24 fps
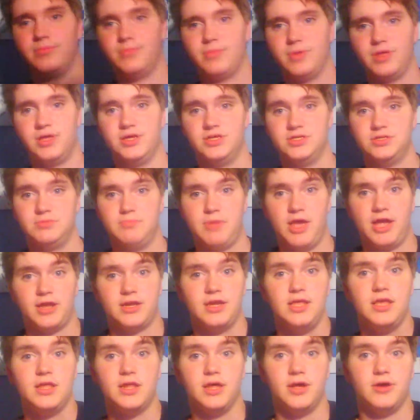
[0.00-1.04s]
is
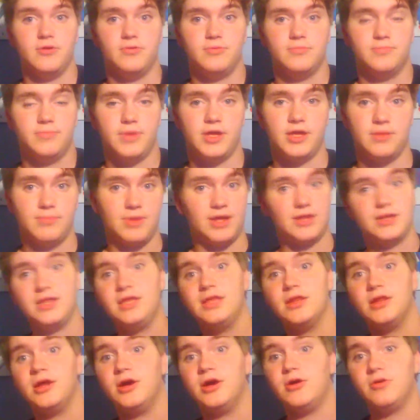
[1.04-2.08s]
Magneto, and
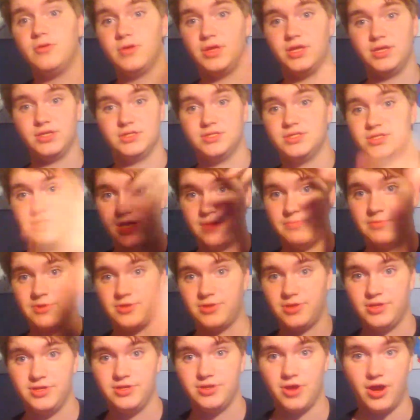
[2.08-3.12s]
Magneto is
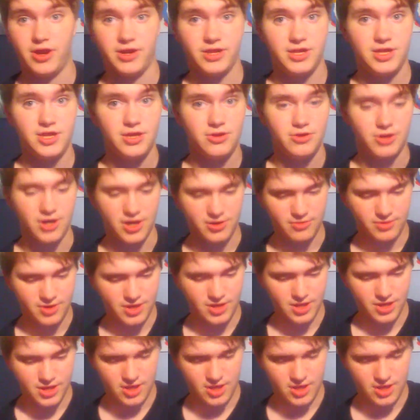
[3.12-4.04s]
typically not a hero,